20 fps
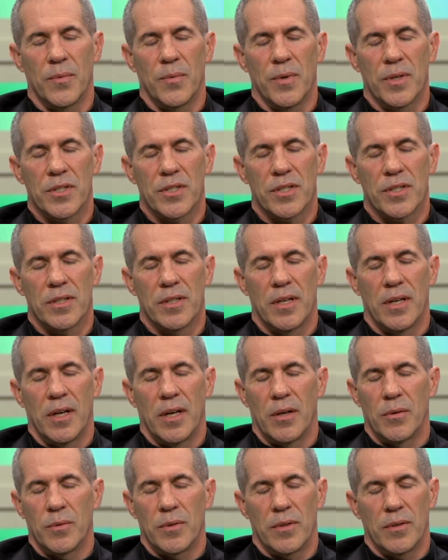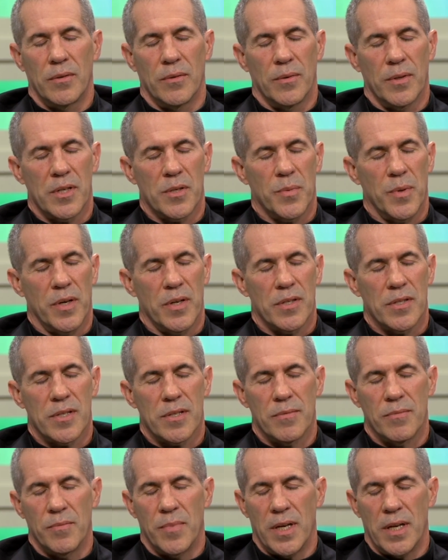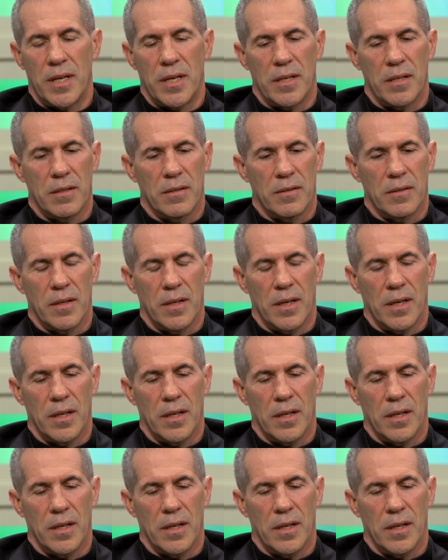which we experience being